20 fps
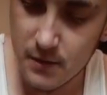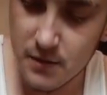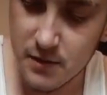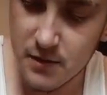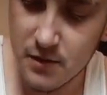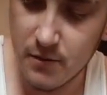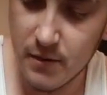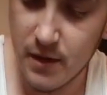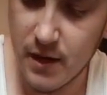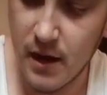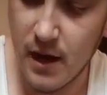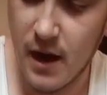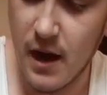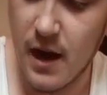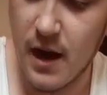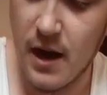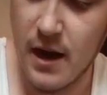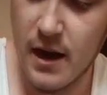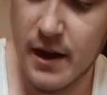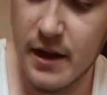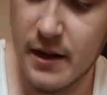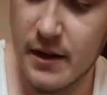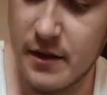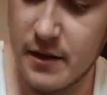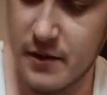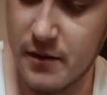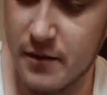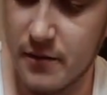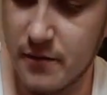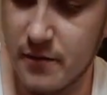So what I
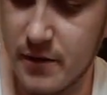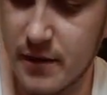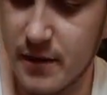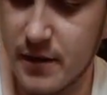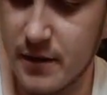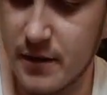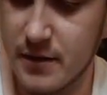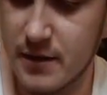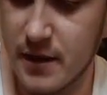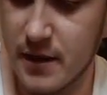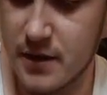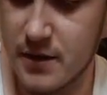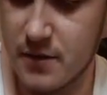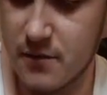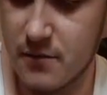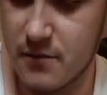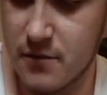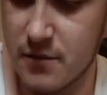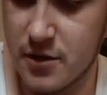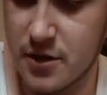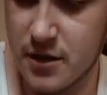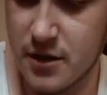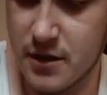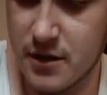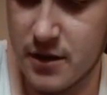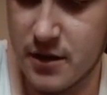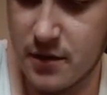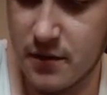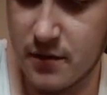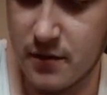do is, I don't
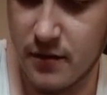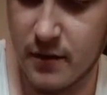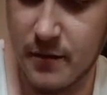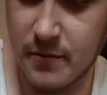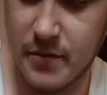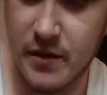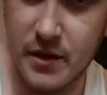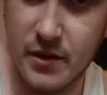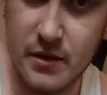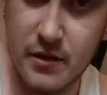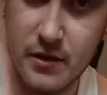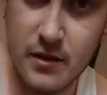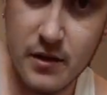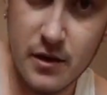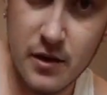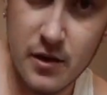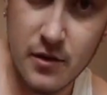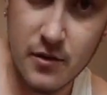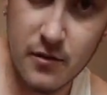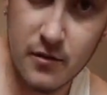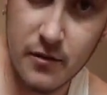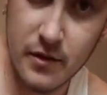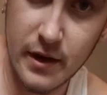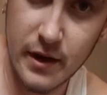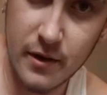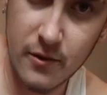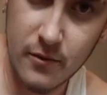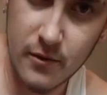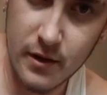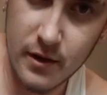just clip it
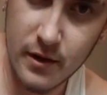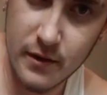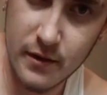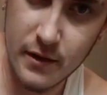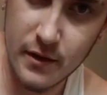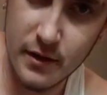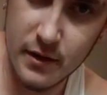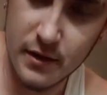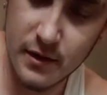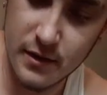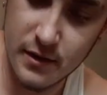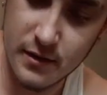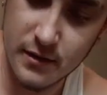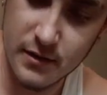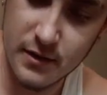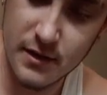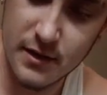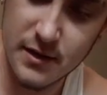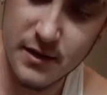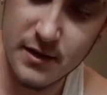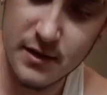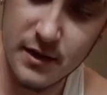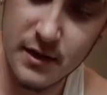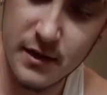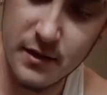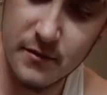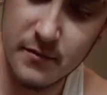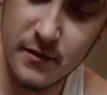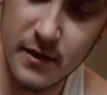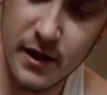right where the
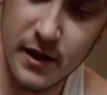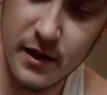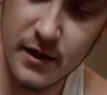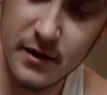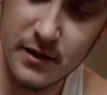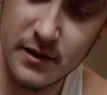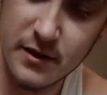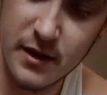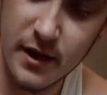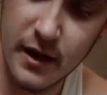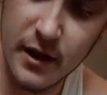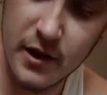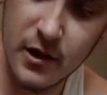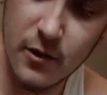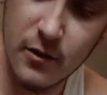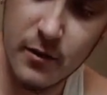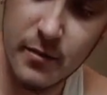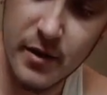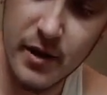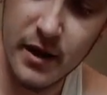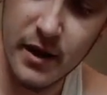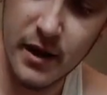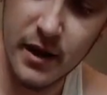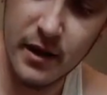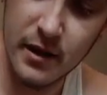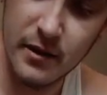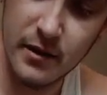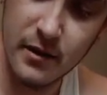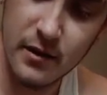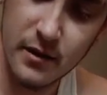seam ends. I go a bit
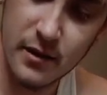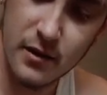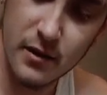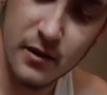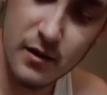in,